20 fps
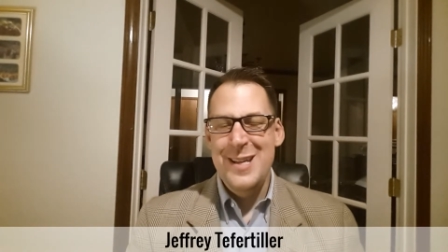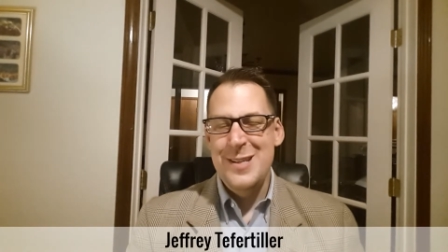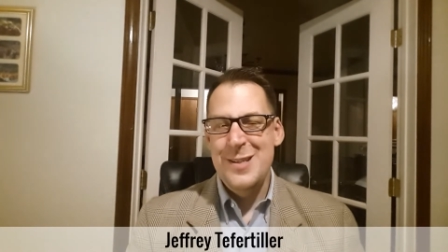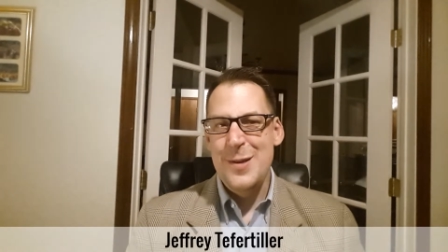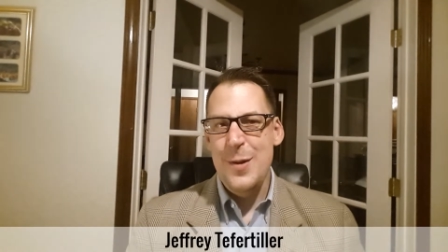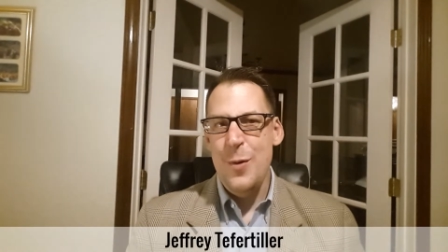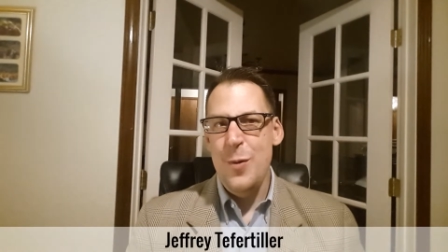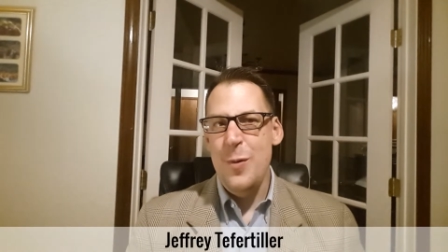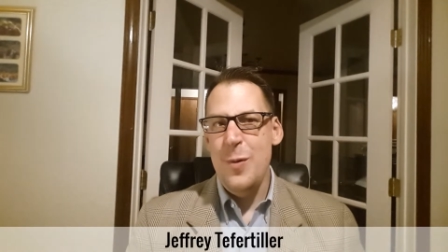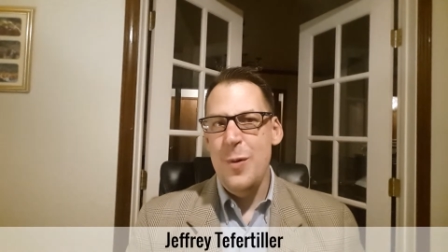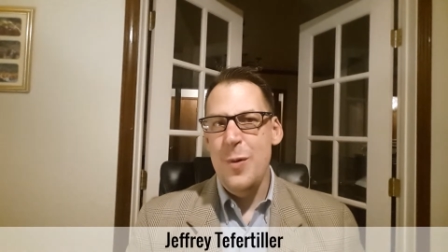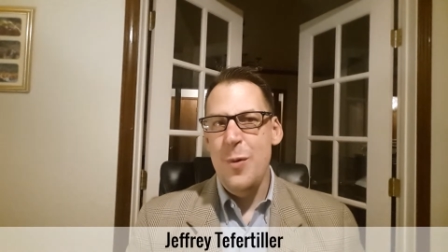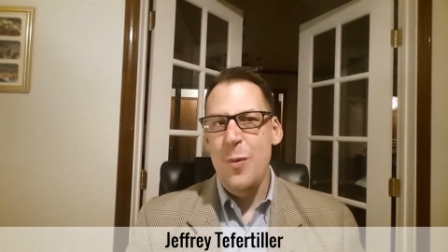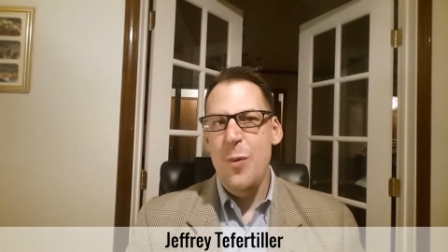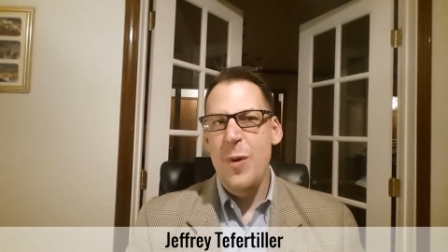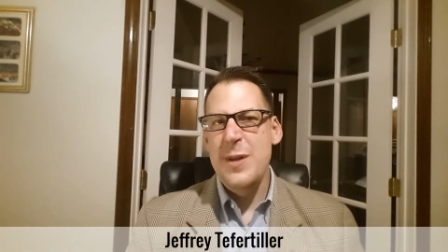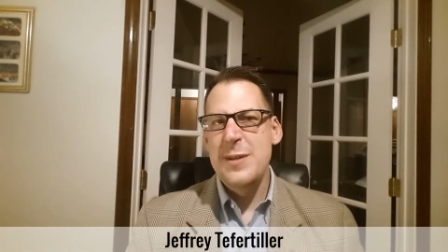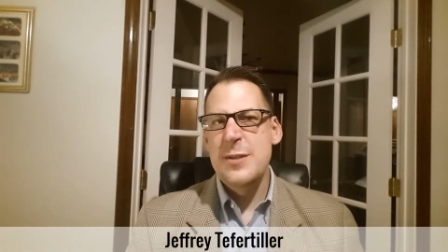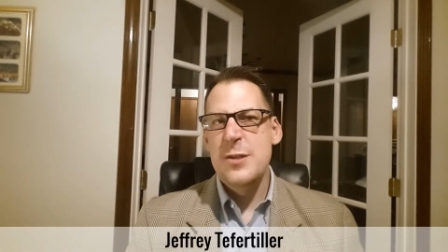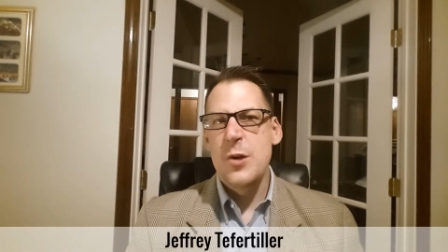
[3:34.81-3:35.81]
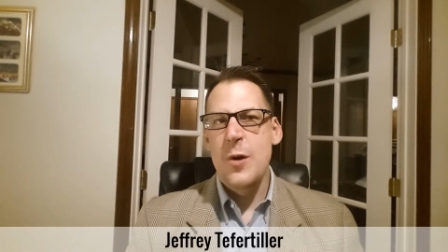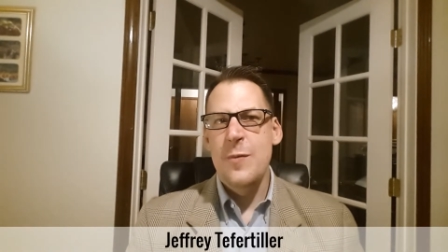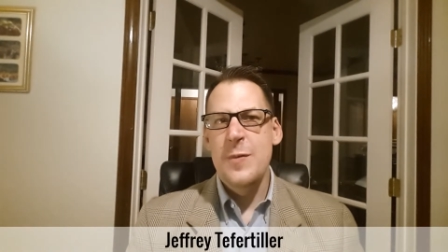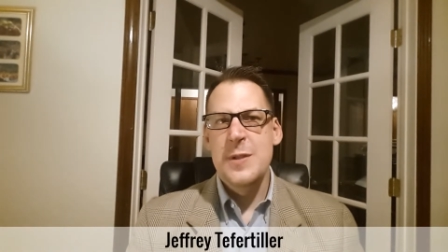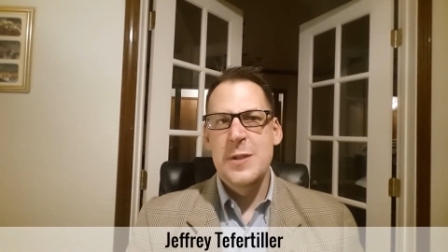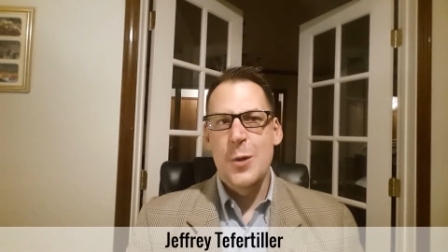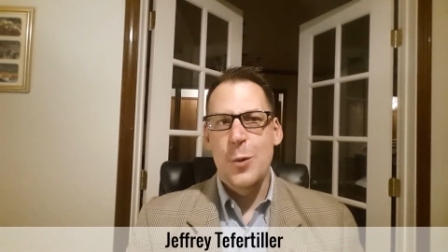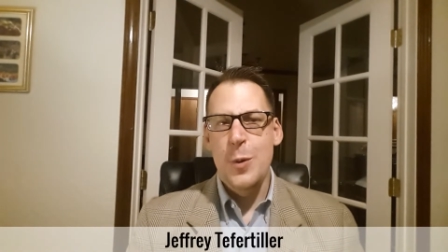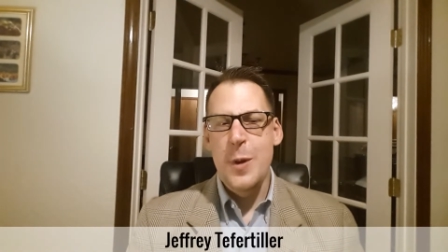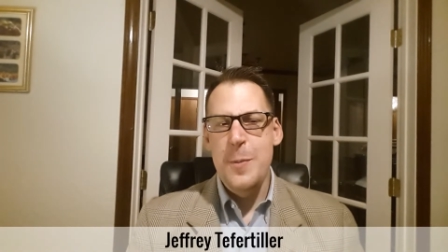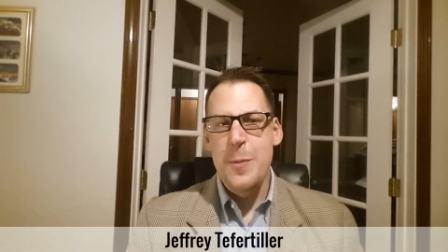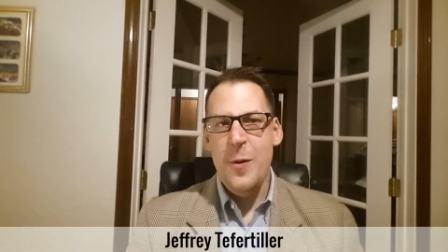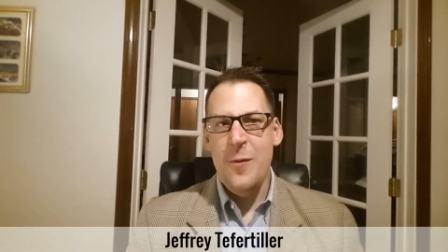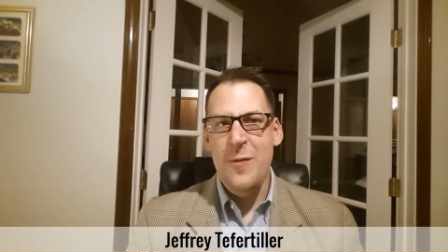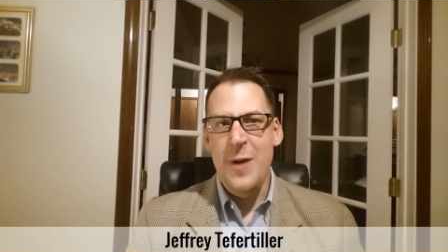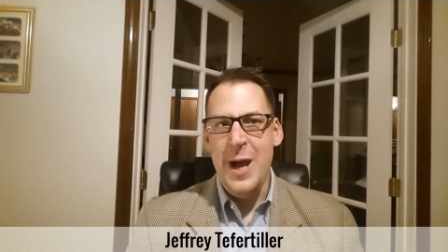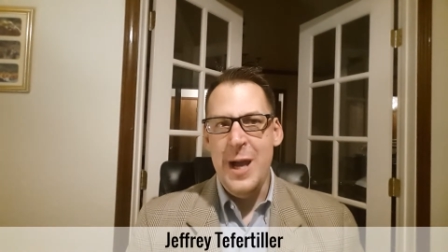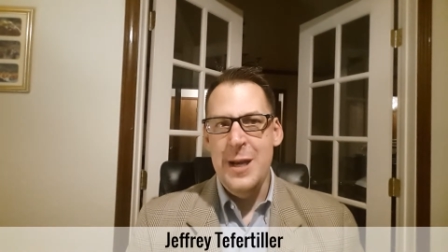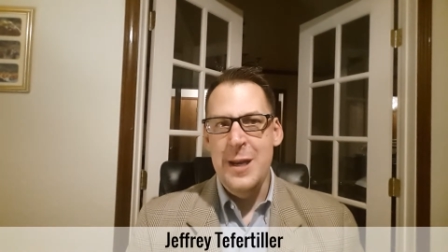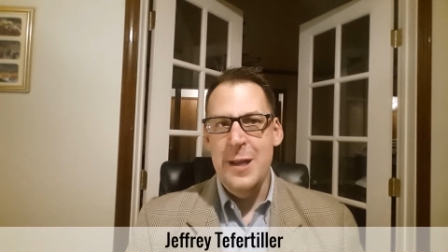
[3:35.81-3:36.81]
So, what service are we
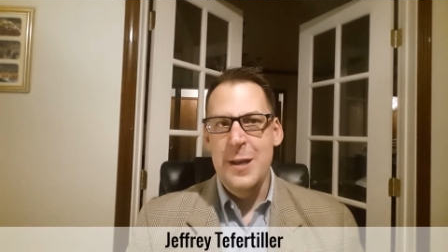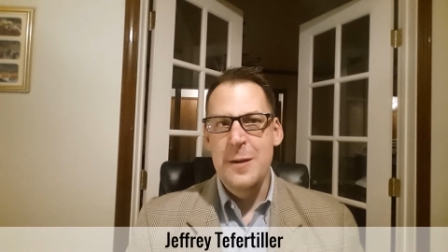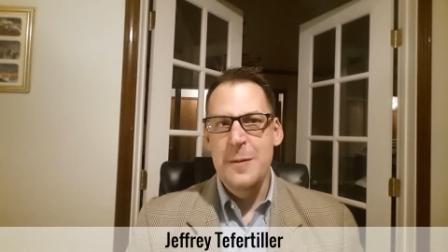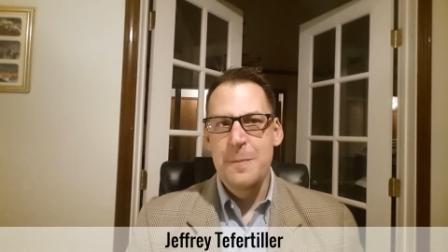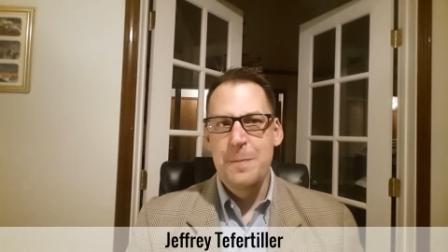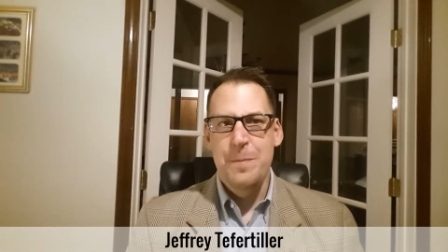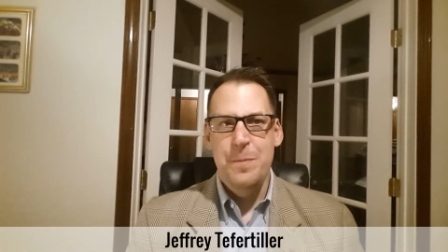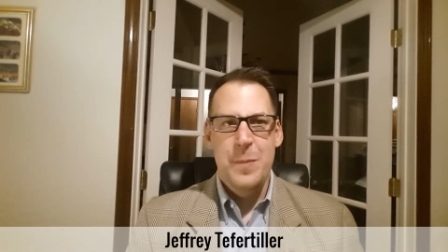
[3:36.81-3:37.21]
providing?